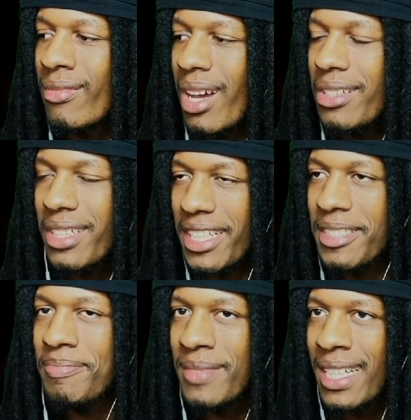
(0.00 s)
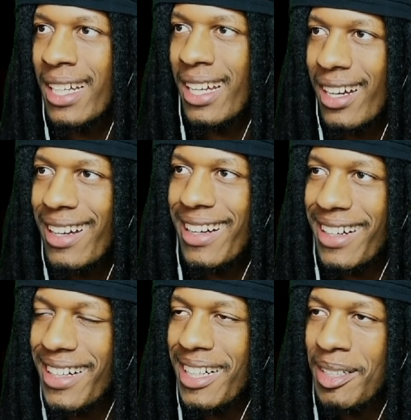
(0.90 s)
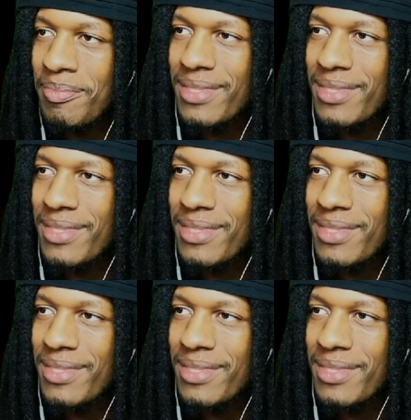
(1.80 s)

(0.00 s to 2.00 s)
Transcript: Okay. Um,